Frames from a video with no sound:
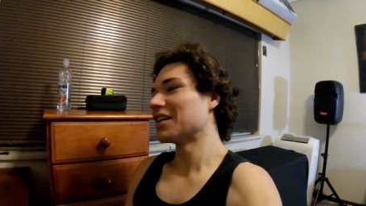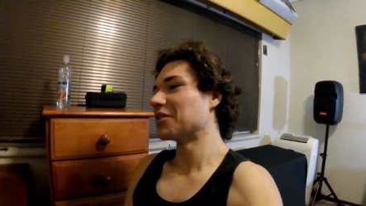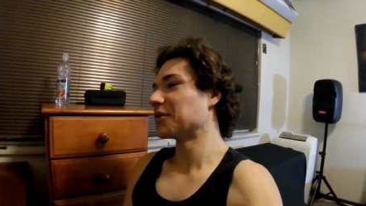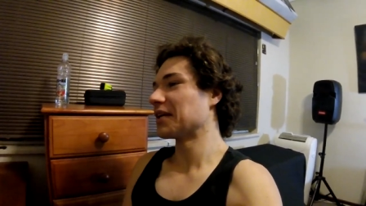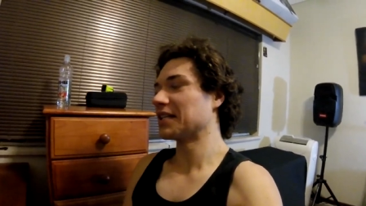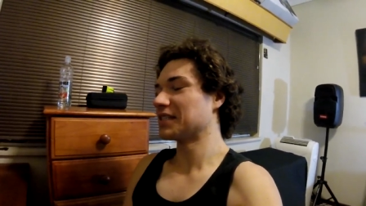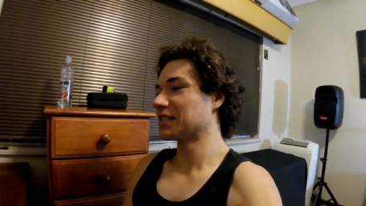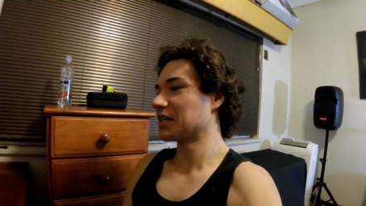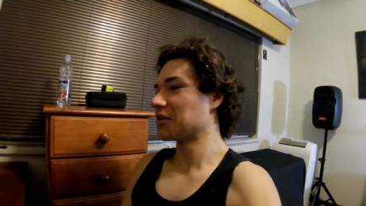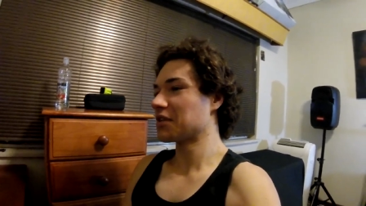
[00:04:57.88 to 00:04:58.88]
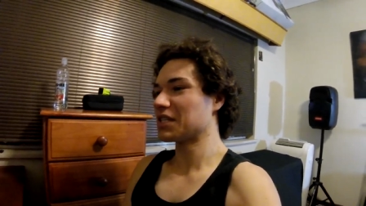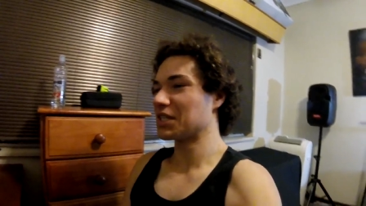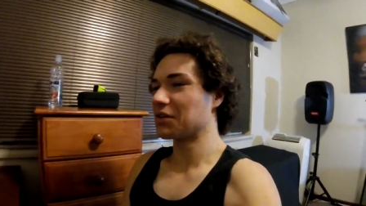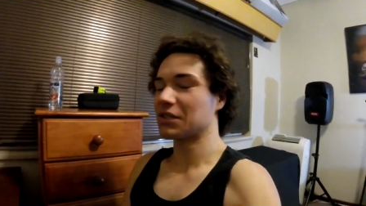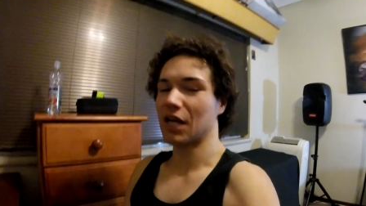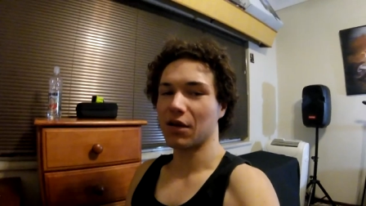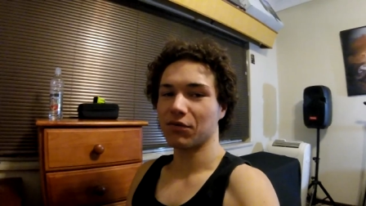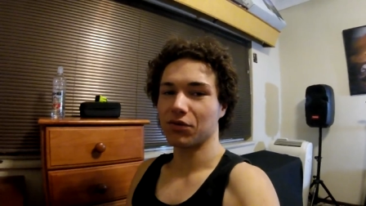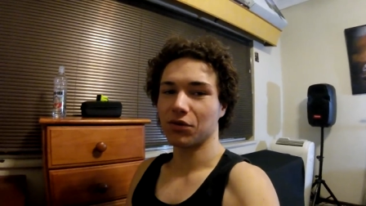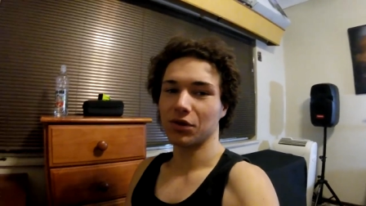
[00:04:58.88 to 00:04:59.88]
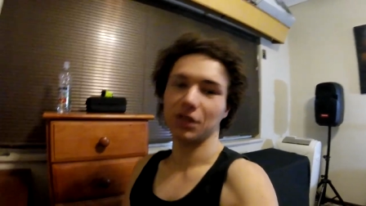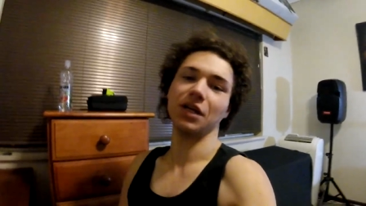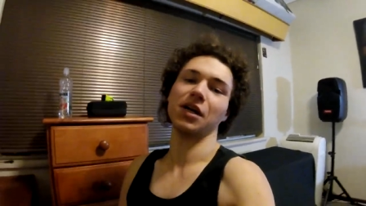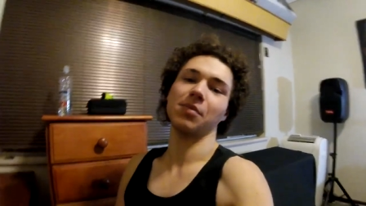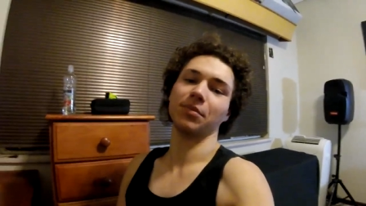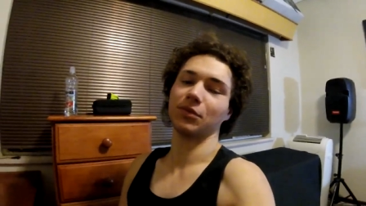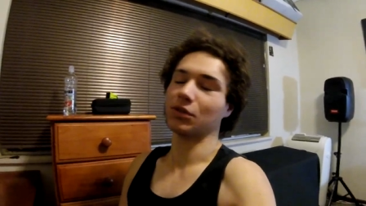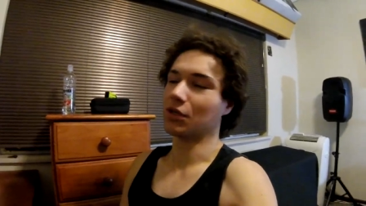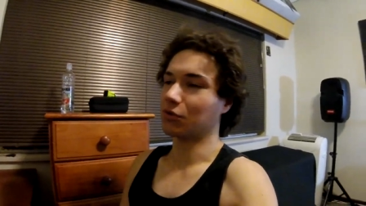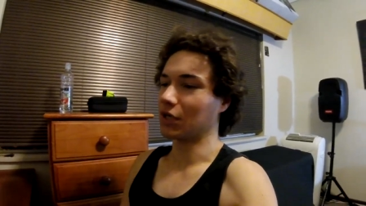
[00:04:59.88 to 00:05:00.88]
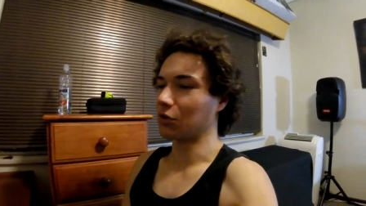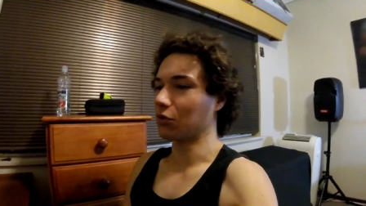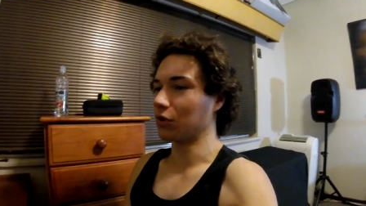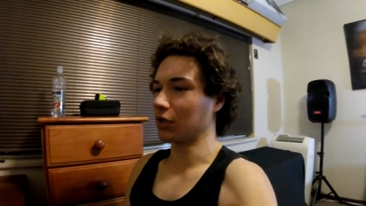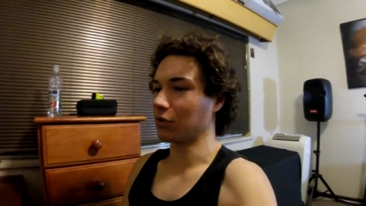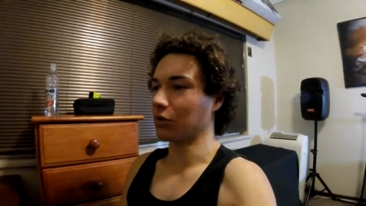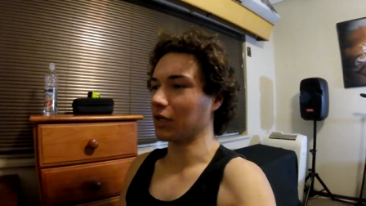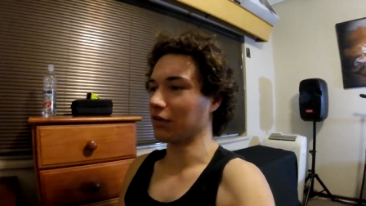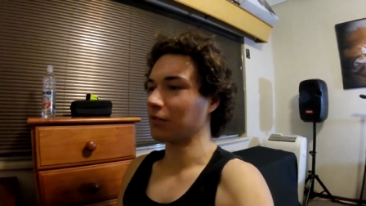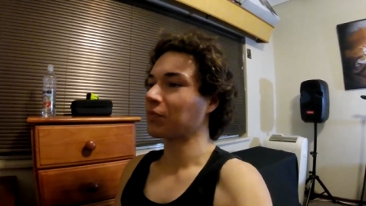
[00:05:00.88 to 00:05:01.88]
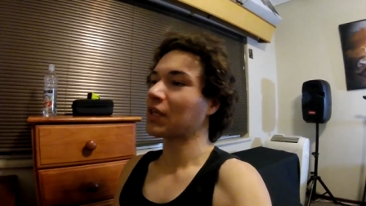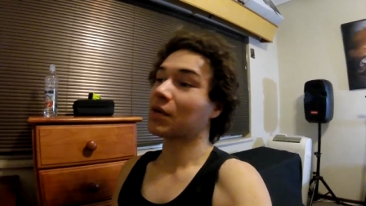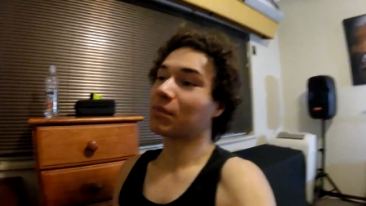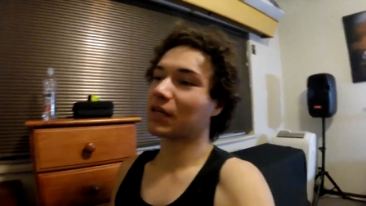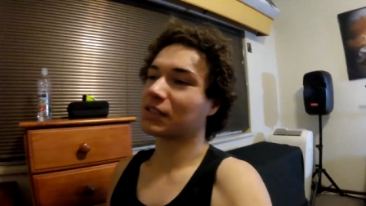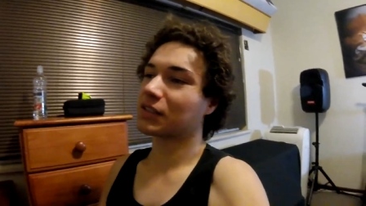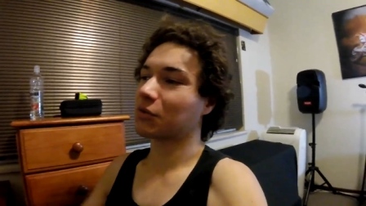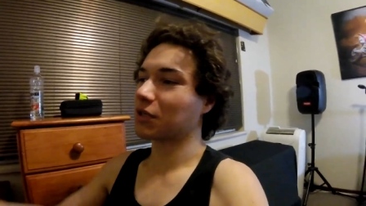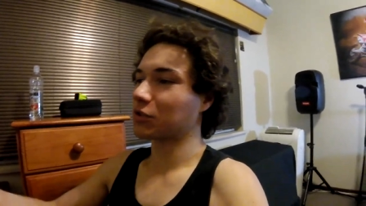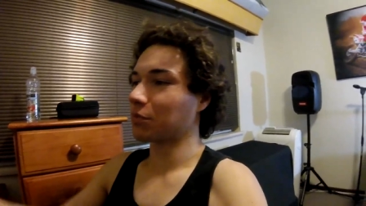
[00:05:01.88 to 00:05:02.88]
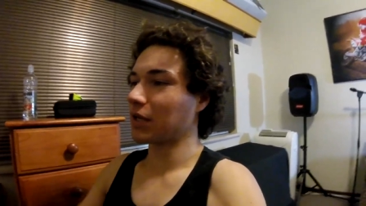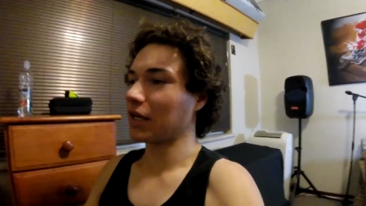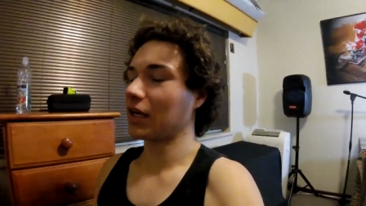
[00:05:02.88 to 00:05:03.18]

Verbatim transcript: Really, so there's no time for um, you know, recording or whatever. But I still want to play.